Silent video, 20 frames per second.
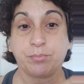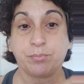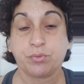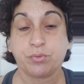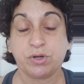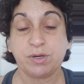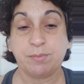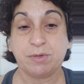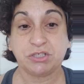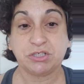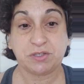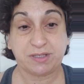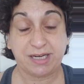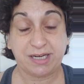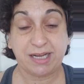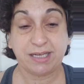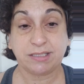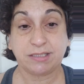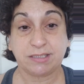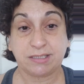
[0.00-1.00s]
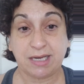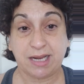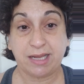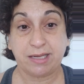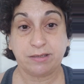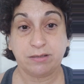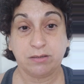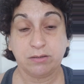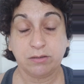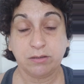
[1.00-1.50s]
pretty much the next
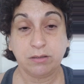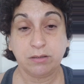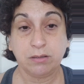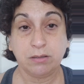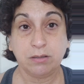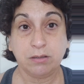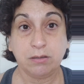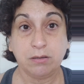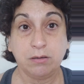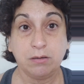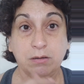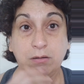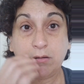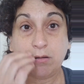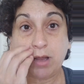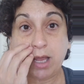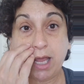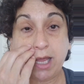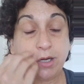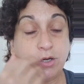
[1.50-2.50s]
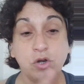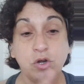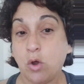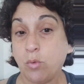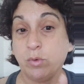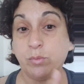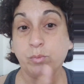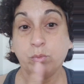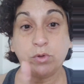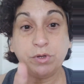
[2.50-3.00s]
day, and no
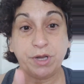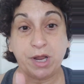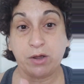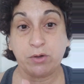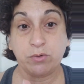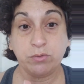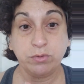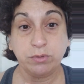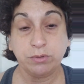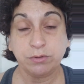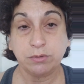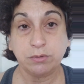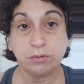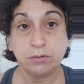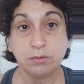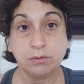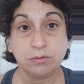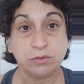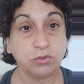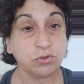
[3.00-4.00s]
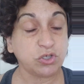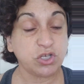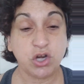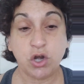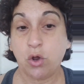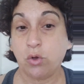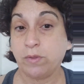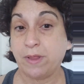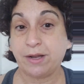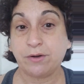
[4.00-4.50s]
one will know. There's
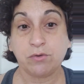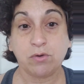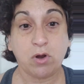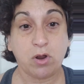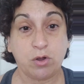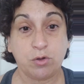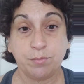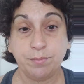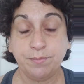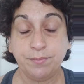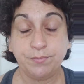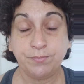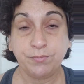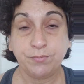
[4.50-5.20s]
no letter home.